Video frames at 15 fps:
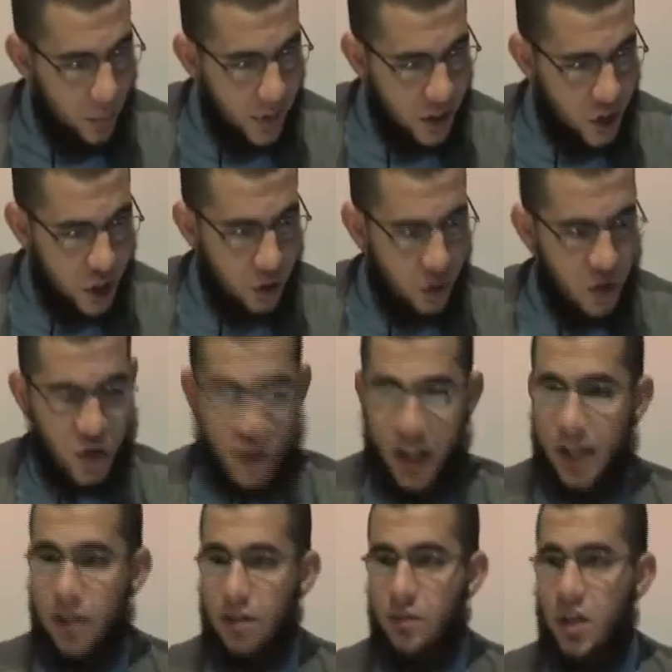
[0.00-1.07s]
Original
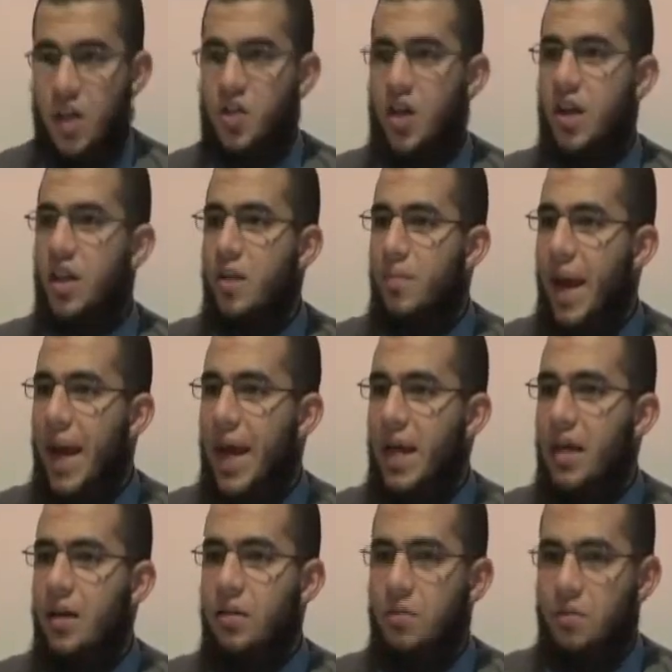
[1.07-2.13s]
sin, these are the
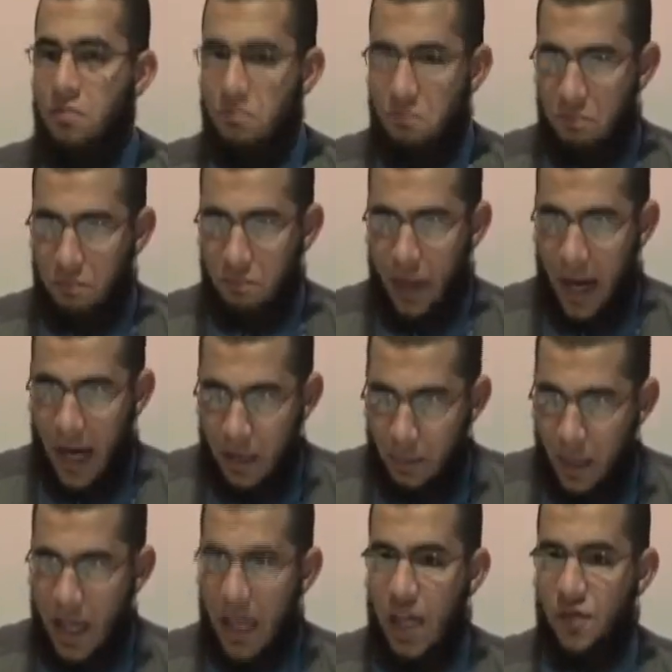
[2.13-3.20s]

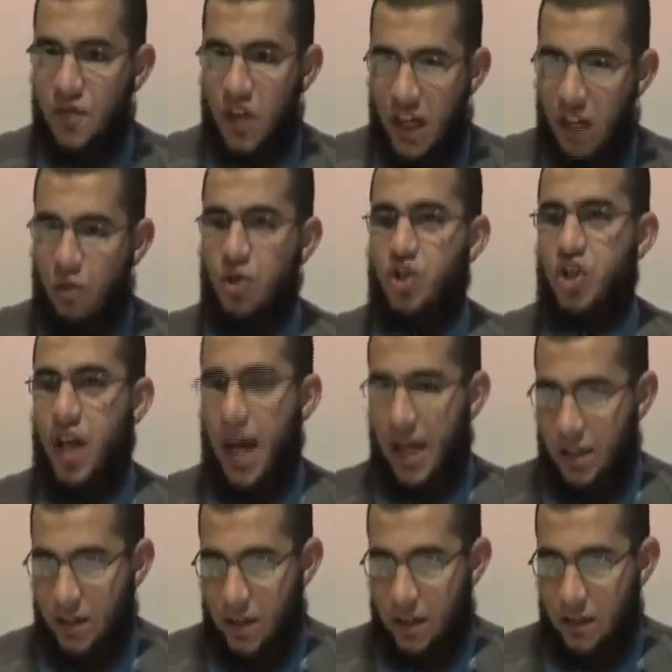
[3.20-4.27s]
main beliefs in
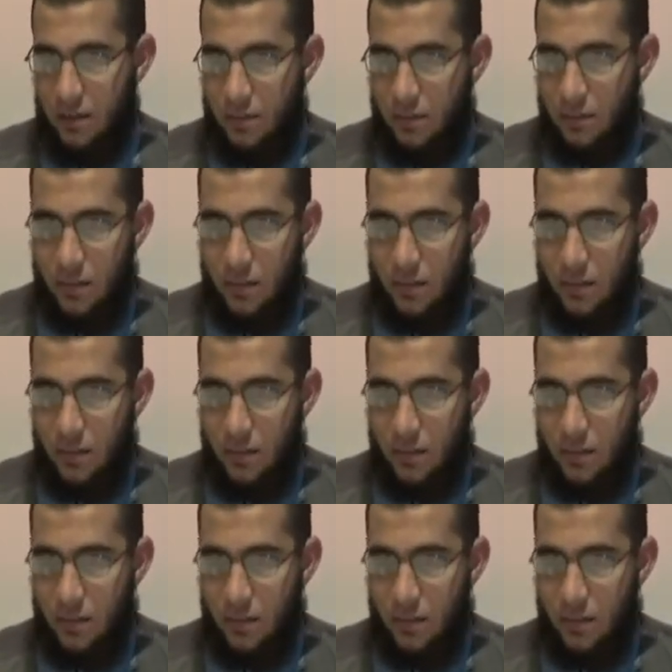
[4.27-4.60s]
Christianity.